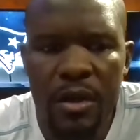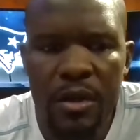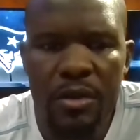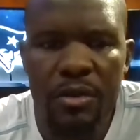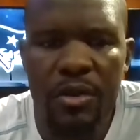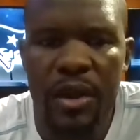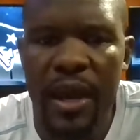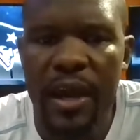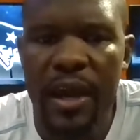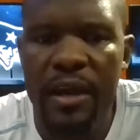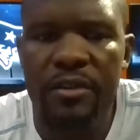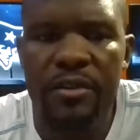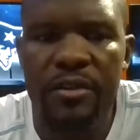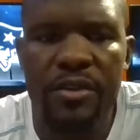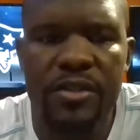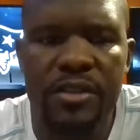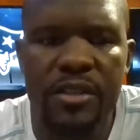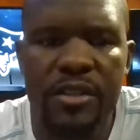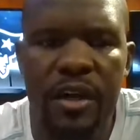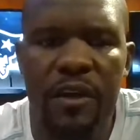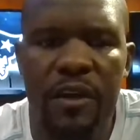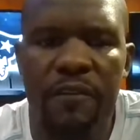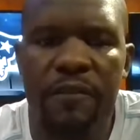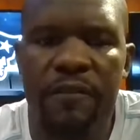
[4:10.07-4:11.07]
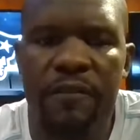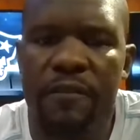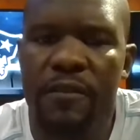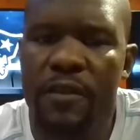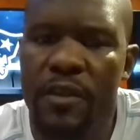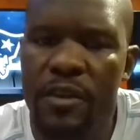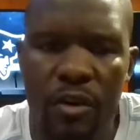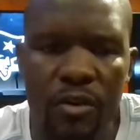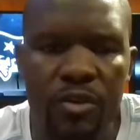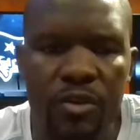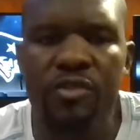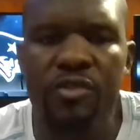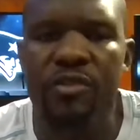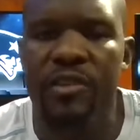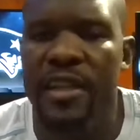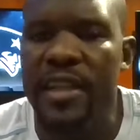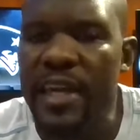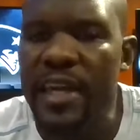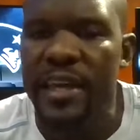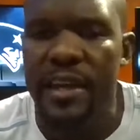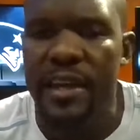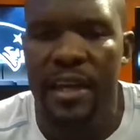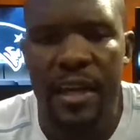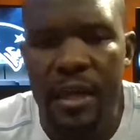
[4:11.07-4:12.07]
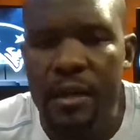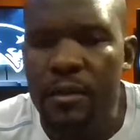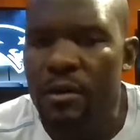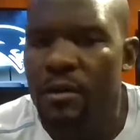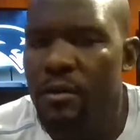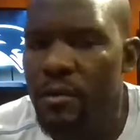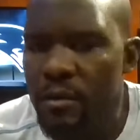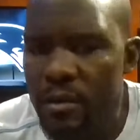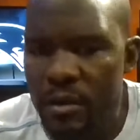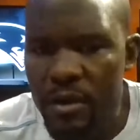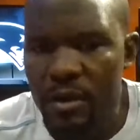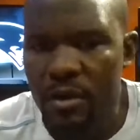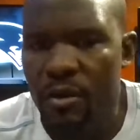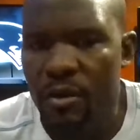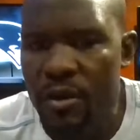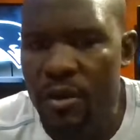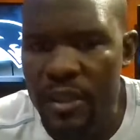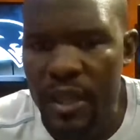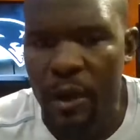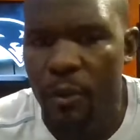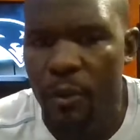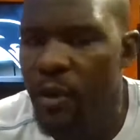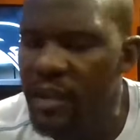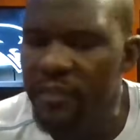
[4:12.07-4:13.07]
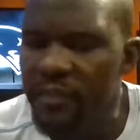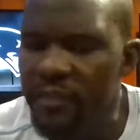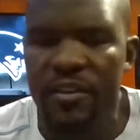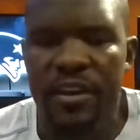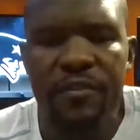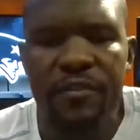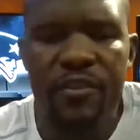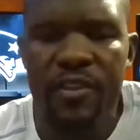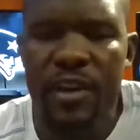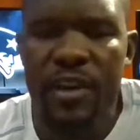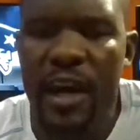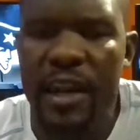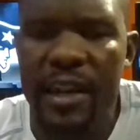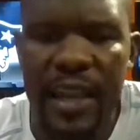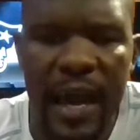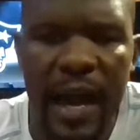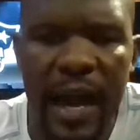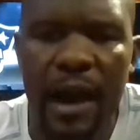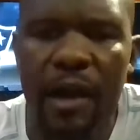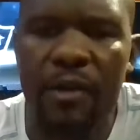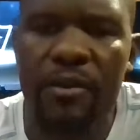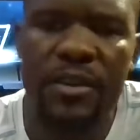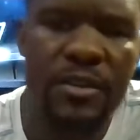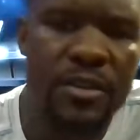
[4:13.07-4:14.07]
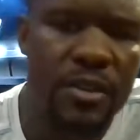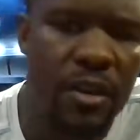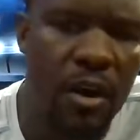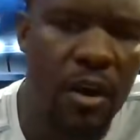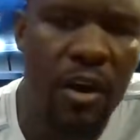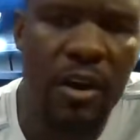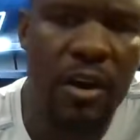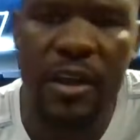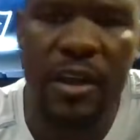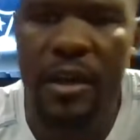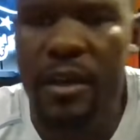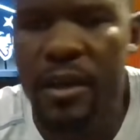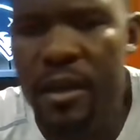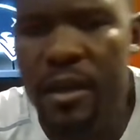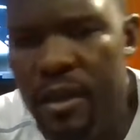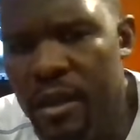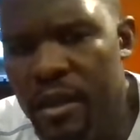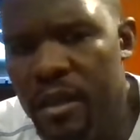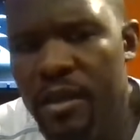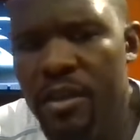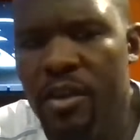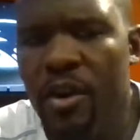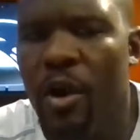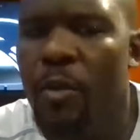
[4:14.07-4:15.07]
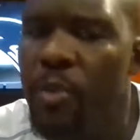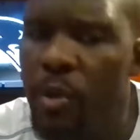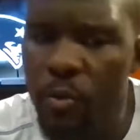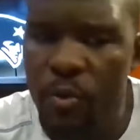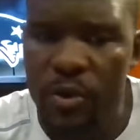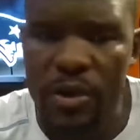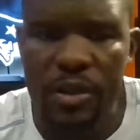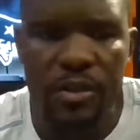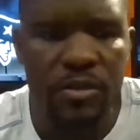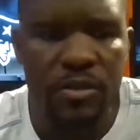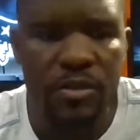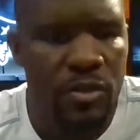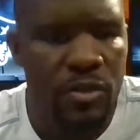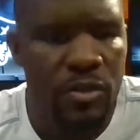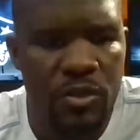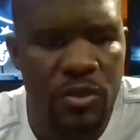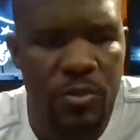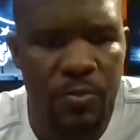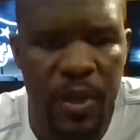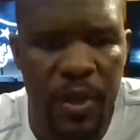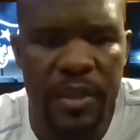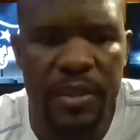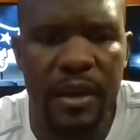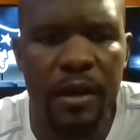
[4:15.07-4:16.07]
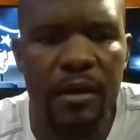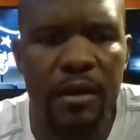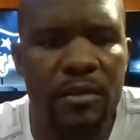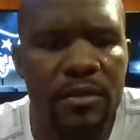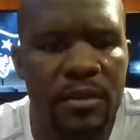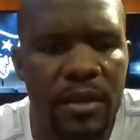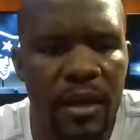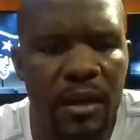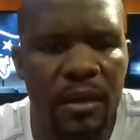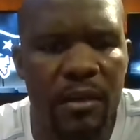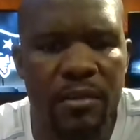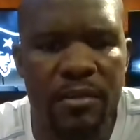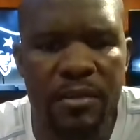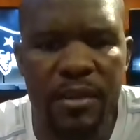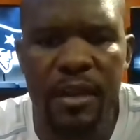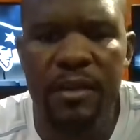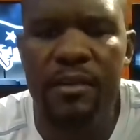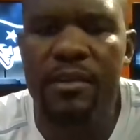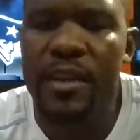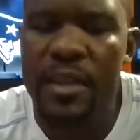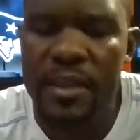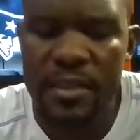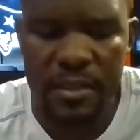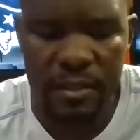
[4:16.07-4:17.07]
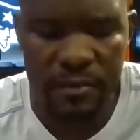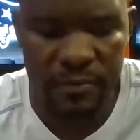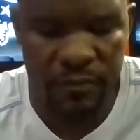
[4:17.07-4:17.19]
handle yourself. You're leading, in that way, even if you're not loud and talking, but when you do speak, they'll listen,